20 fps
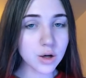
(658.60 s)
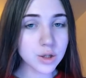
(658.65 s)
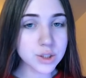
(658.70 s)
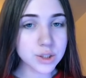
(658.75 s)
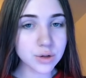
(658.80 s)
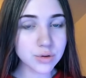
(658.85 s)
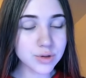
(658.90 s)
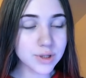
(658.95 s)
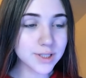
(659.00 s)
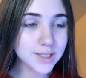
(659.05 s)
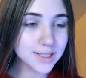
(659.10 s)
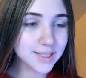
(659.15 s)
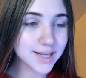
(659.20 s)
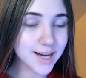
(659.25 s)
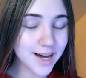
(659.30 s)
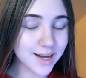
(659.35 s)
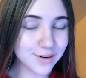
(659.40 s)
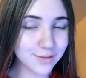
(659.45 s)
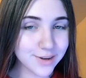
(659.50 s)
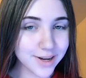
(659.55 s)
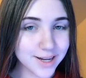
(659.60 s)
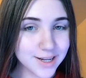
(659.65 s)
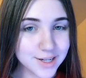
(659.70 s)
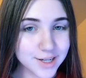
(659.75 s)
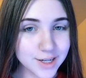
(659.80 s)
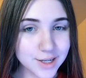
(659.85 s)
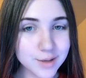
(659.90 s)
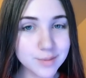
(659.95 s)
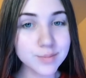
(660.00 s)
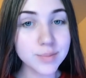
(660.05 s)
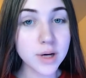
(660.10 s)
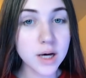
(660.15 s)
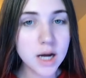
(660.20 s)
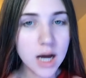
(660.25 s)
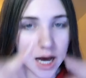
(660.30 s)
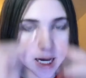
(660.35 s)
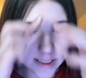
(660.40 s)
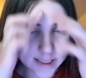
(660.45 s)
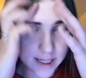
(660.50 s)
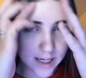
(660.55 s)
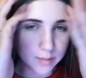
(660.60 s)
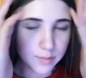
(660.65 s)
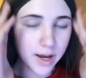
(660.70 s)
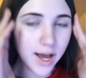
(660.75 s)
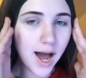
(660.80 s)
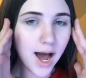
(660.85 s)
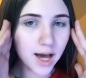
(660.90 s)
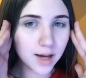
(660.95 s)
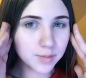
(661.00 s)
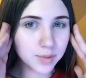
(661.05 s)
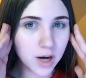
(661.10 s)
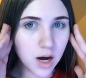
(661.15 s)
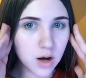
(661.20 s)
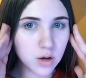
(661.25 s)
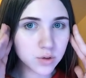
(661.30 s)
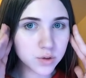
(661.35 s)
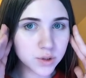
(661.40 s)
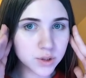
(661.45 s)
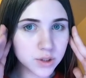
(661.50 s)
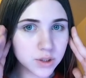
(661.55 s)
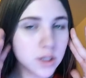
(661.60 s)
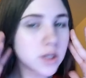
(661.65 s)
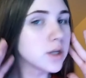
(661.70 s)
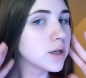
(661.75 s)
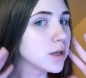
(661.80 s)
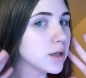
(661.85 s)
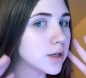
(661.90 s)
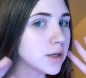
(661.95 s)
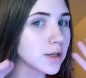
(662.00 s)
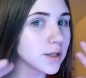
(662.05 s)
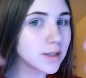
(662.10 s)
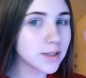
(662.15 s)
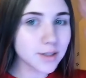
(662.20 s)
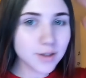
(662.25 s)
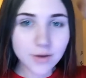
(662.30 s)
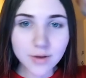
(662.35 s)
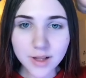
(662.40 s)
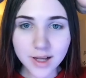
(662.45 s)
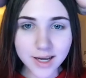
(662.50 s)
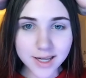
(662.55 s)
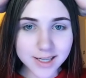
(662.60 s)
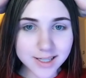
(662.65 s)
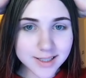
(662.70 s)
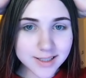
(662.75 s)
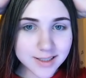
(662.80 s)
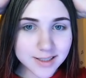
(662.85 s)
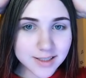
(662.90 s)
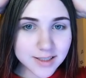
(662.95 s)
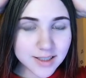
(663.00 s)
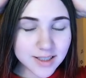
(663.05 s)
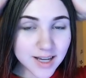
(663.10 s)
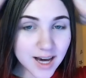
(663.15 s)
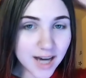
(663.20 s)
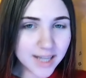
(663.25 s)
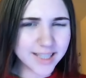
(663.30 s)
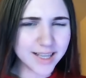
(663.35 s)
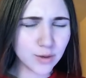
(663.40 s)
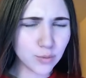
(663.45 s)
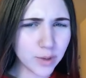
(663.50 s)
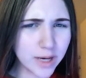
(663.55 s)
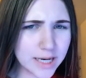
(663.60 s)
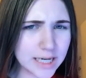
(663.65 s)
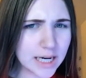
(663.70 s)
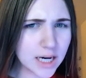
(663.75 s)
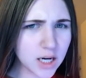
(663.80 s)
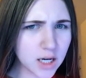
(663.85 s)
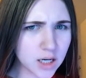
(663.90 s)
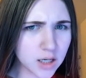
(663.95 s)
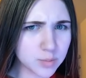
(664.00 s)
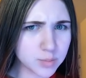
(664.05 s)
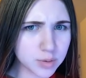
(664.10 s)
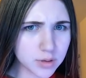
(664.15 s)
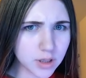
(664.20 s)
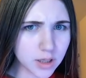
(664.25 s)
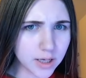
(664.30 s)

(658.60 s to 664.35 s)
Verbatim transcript: Also, this is kind of random, but I dyed my eyebrows. So like, I can wake up